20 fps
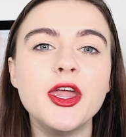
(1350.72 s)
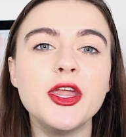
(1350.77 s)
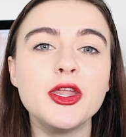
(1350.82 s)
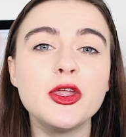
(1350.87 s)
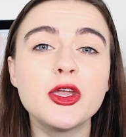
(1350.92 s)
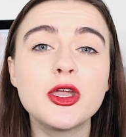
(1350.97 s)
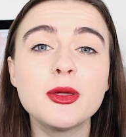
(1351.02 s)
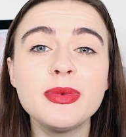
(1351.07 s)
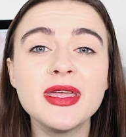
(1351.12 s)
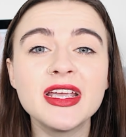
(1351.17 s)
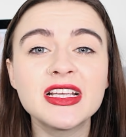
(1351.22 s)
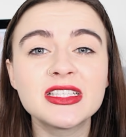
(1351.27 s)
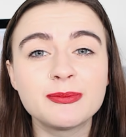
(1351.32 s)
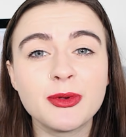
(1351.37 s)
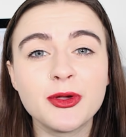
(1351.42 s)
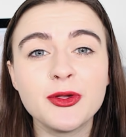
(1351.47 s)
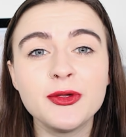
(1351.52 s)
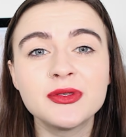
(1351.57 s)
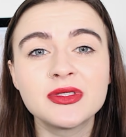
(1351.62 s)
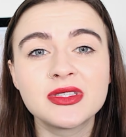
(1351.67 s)
You can be
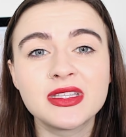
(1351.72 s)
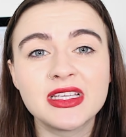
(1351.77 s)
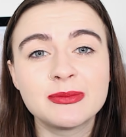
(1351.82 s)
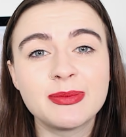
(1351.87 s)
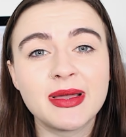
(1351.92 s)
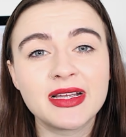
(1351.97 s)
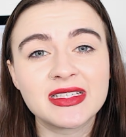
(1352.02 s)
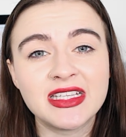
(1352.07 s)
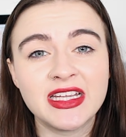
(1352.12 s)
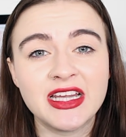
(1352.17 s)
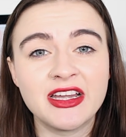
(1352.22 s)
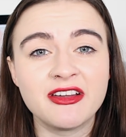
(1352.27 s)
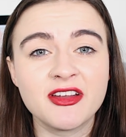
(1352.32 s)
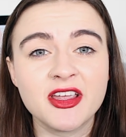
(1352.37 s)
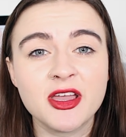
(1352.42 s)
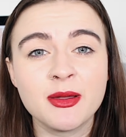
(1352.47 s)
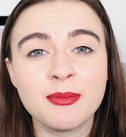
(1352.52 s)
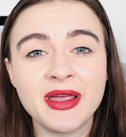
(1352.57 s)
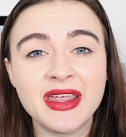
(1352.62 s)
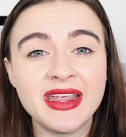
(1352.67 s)
exposed to this
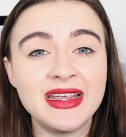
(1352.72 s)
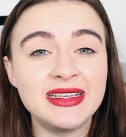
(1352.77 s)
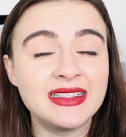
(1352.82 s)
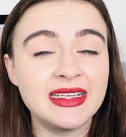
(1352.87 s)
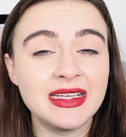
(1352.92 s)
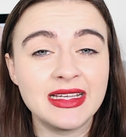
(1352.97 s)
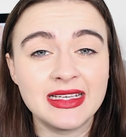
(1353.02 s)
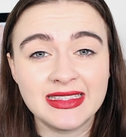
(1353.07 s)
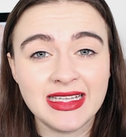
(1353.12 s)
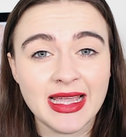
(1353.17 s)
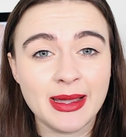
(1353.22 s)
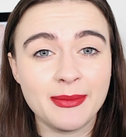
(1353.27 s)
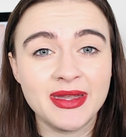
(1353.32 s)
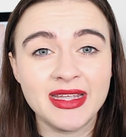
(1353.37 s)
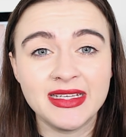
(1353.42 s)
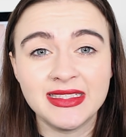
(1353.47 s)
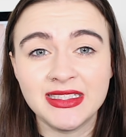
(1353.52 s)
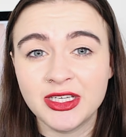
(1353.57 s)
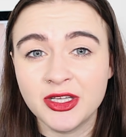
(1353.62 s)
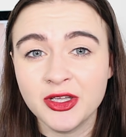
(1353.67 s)
bacteria by eating
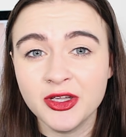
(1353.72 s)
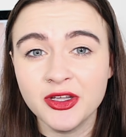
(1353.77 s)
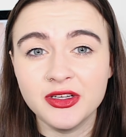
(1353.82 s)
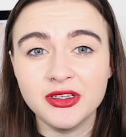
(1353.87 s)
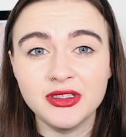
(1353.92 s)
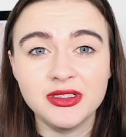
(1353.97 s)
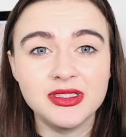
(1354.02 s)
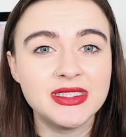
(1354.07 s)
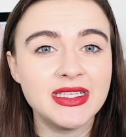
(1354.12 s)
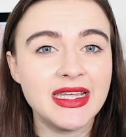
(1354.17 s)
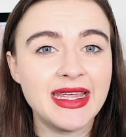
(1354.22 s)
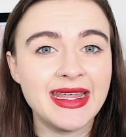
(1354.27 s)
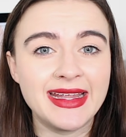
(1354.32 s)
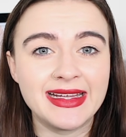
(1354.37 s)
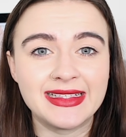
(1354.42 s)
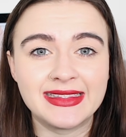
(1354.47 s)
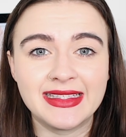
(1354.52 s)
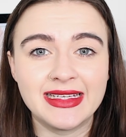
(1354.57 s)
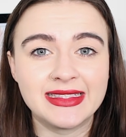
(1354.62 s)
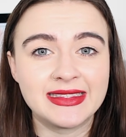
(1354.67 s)
contaminated goods. It
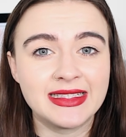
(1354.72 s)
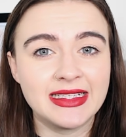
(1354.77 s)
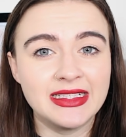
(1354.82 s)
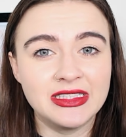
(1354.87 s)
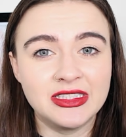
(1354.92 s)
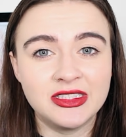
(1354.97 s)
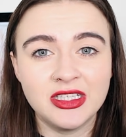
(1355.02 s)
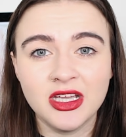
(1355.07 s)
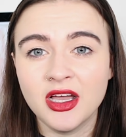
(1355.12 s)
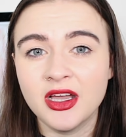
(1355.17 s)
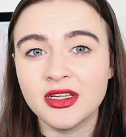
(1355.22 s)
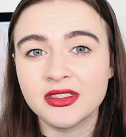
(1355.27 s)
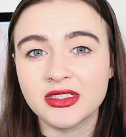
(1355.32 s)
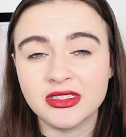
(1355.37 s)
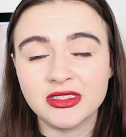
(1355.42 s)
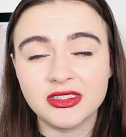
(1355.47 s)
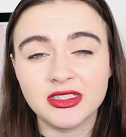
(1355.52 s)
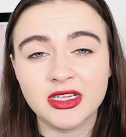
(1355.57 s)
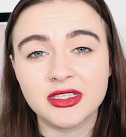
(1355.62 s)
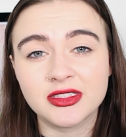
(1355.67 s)
exists in dirt
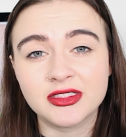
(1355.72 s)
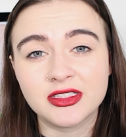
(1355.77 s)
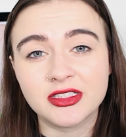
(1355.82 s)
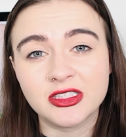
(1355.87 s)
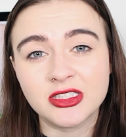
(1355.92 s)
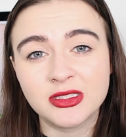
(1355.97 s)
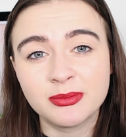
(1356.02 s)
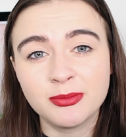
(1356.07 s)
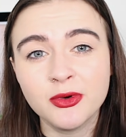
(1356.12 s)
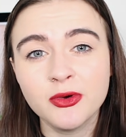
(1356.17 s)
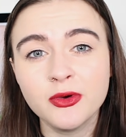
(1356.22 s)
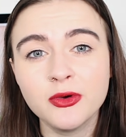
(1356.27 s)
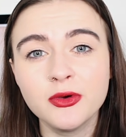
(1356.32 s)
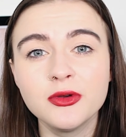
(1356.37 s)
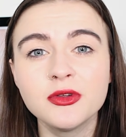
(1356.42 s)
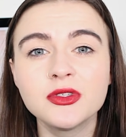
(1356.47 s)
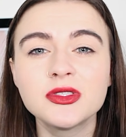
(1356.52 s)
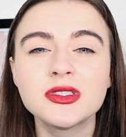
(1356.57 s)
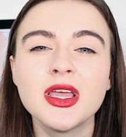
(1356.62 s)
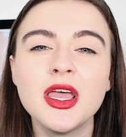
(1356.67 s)
and dust as
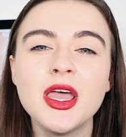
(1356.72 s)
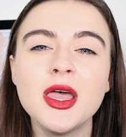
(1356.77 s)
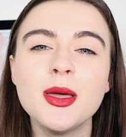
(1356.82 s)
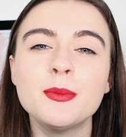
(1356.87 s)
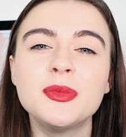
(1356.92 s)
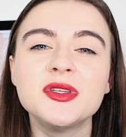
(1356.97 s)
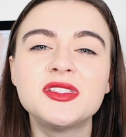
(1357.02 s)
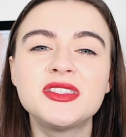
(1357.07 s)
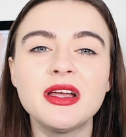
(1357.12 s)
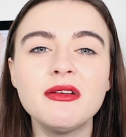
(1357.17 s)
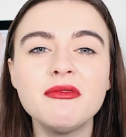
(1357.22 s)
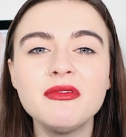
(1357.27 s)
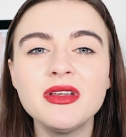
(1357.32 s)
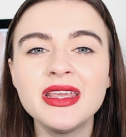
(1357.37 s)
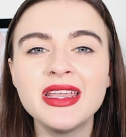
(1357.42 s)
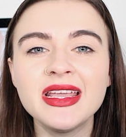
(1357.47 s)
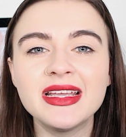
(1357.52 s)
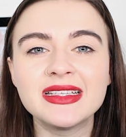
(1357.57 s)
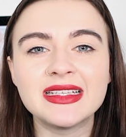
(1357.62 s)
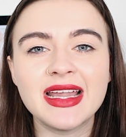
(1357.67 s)
spores, but
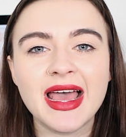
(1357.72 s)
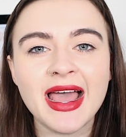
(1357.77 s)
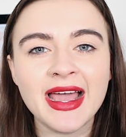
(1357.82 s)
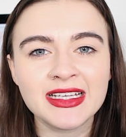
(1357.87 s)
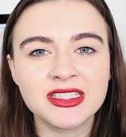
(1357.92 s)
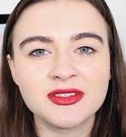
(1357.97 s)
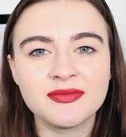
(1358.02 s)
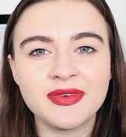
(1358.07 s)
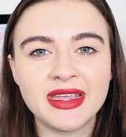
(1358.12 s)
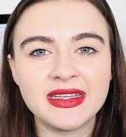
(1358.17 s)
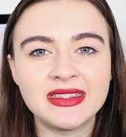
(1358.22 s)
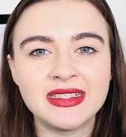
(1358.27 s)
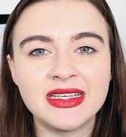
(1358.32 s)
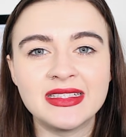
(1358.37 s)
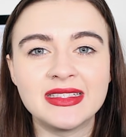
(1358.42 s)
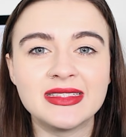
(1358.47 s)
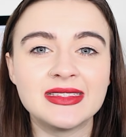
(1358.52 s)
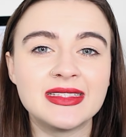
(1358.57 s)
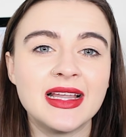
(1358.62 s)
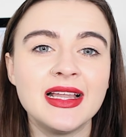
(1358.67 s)
generally isn't
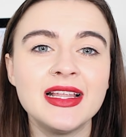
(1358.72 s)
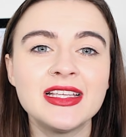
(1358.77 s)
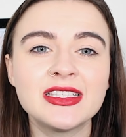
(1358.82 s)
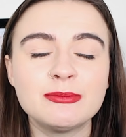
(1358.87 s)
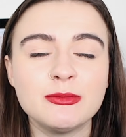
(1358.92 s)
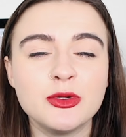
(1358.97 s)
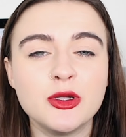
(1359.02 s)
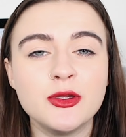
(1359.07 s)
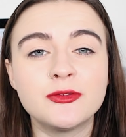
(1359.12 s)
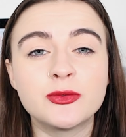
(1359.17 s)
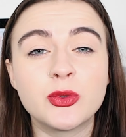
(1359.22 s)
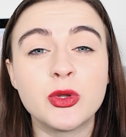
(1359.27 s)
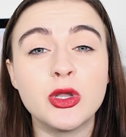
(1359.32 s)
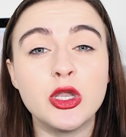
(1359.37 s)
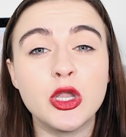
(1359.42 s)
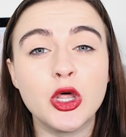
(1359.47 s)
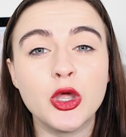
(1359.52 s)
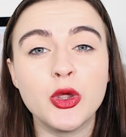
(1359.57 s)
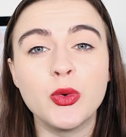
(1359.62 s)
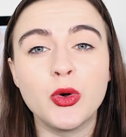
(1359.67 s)
activated until it's moved to
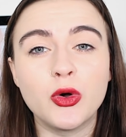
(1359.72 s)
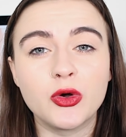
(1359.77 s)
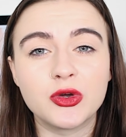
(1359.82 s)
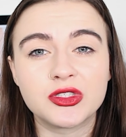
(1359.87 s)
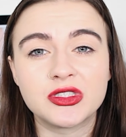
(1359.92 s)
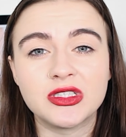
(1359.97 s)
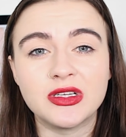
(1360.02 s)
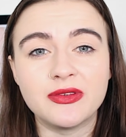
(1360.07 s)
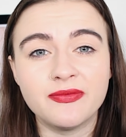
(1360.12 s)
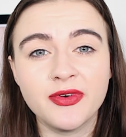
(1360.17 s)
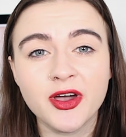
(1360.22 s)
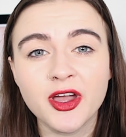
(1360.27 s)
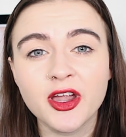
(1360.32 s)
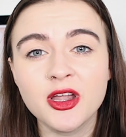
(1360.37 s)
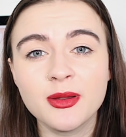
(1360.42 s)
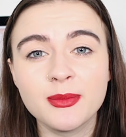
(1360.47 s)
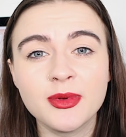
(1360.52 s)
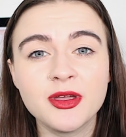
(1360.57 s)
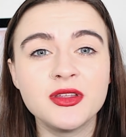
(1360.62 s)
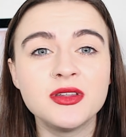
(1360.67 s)
a low oxygen
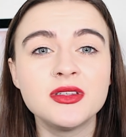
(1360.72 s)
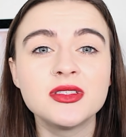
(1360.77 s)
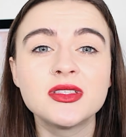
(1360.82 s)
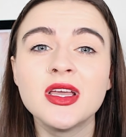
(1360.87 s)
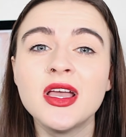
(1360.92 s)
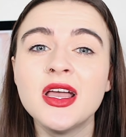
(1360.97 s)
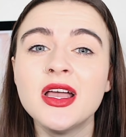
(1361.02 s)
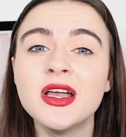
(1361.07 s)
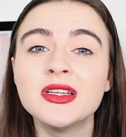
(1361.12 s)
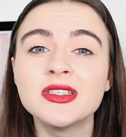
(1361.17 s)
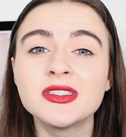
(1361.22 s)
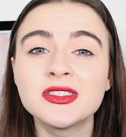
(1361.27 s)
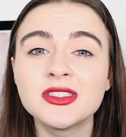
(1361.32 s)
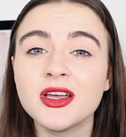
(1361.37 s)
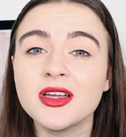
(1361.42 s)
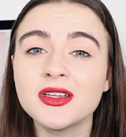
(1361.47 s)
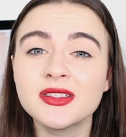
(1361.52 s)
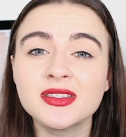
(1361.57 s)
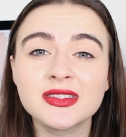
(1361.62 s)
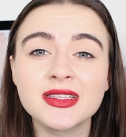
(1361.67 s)
environment
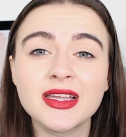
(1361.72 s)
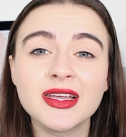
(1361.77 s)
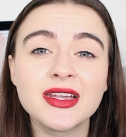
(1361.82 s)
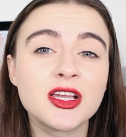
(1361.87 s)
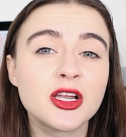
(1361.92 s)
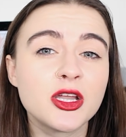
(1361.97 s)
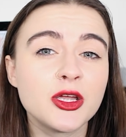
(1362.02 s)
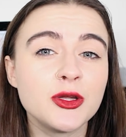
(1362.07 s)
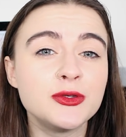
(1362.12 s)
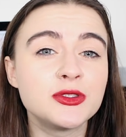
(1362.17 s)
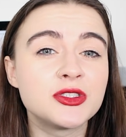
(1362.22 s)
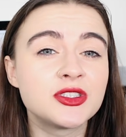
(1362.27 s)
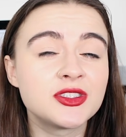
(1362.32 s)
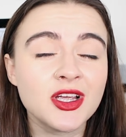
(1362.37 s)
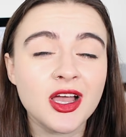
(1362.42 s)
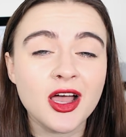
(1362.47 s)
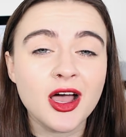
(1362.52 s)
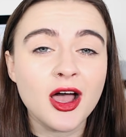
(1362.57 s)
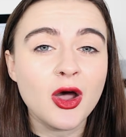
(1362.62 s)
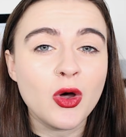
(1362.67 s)
such as an enclosed
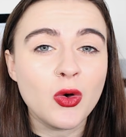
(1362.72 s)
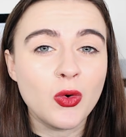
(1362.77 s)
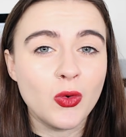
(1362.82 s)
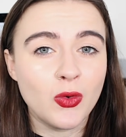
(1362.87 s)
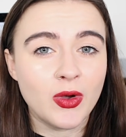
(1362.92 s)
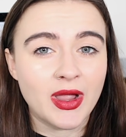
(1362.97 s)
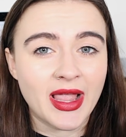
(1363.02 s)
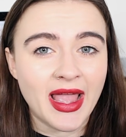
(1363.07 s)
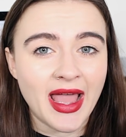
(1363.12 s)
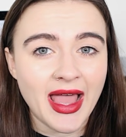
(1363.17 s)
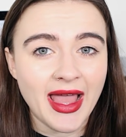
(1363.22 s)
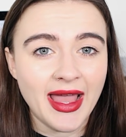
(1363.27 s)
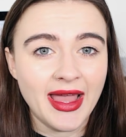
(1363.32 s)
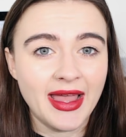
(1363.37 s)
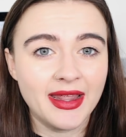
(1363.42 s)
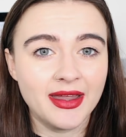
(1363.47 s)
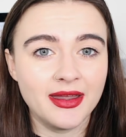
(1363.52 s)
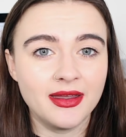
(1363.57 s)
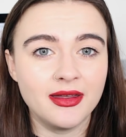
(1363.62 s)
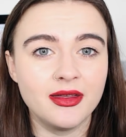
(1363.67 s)
jar or
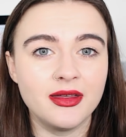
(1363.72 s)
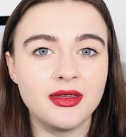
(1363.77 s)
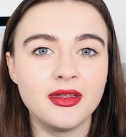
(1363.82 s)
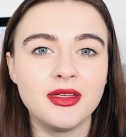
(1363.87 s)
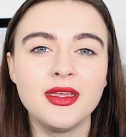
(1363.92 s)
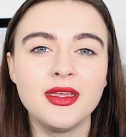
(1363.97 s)
can.